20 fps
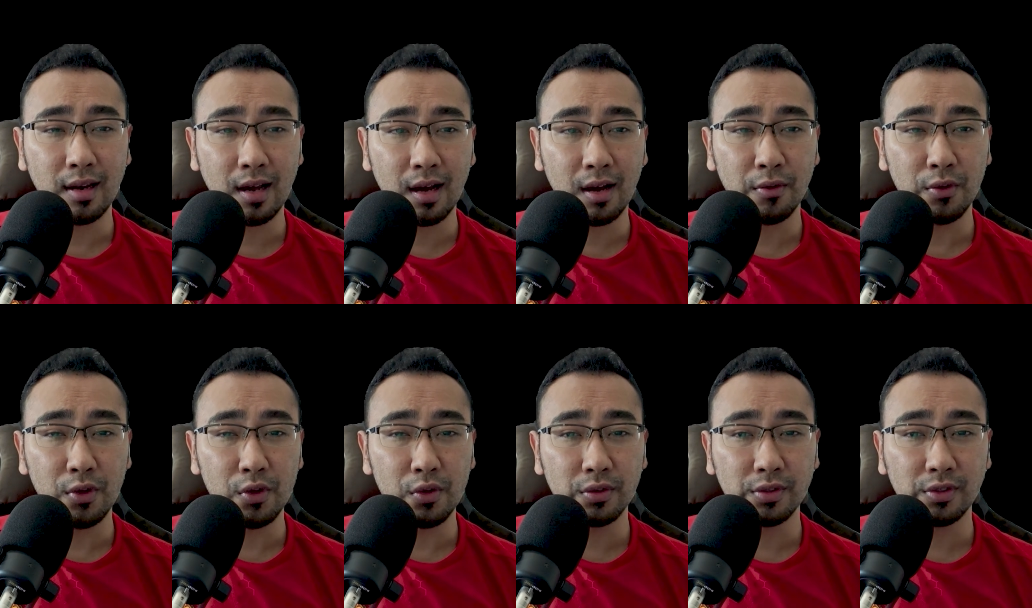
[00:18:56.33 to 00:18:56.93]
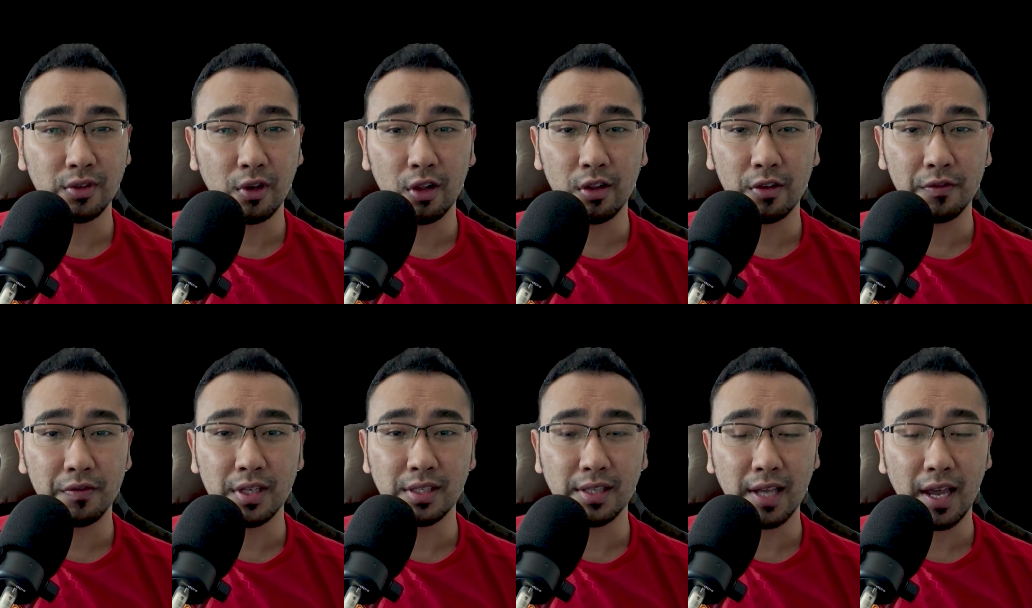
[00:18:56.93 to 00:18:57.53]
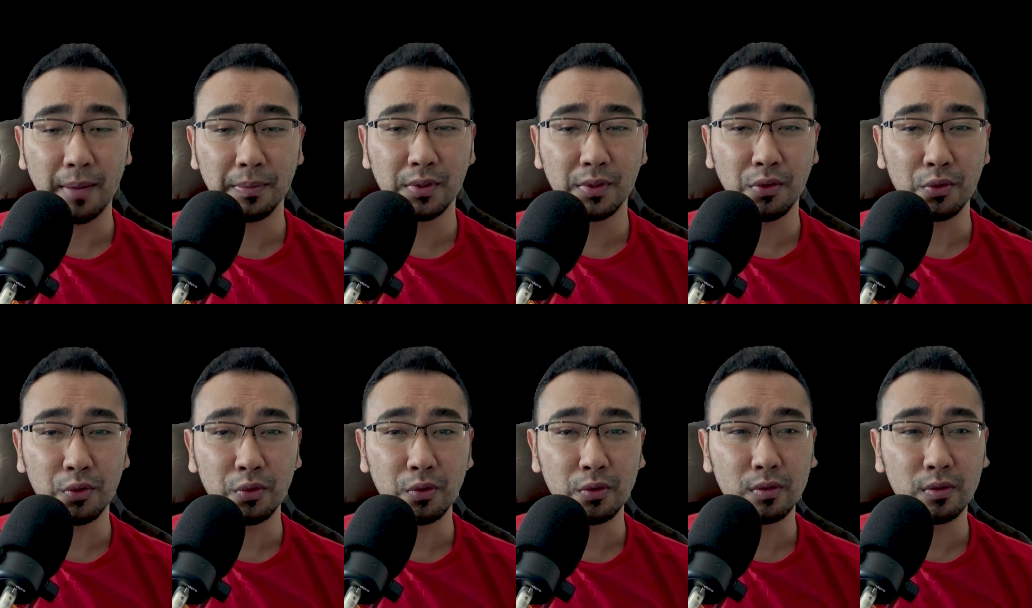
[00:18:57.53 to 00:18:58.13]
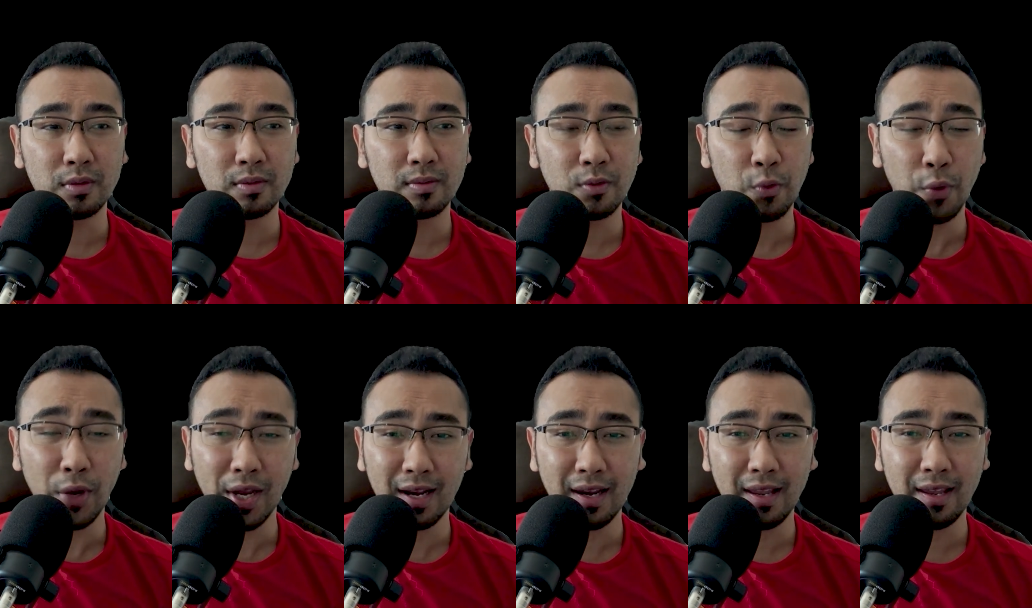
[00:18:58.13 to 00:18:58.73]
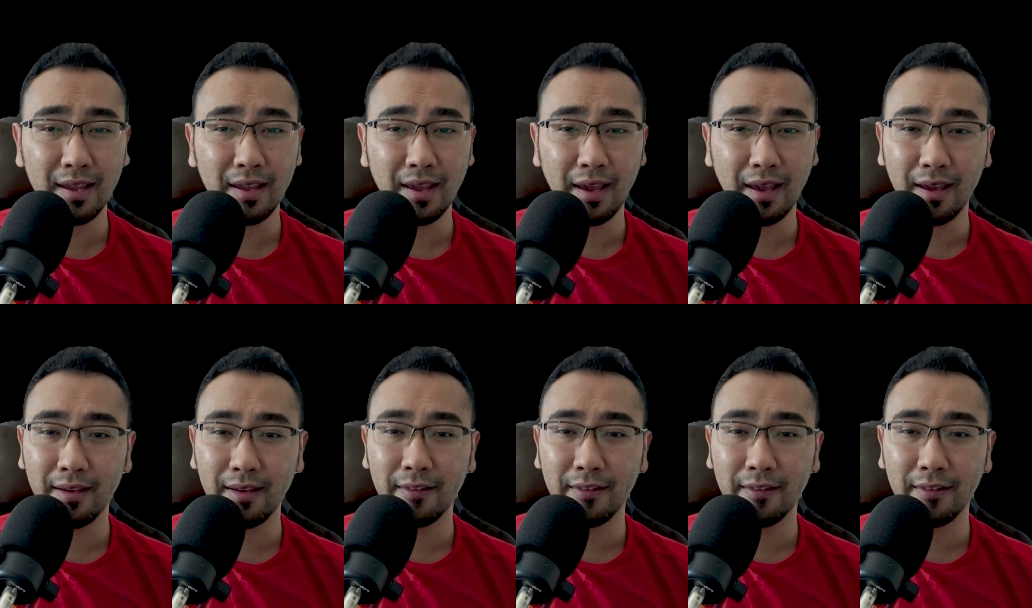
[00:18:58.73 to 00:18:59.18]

now use all of these apps to quickly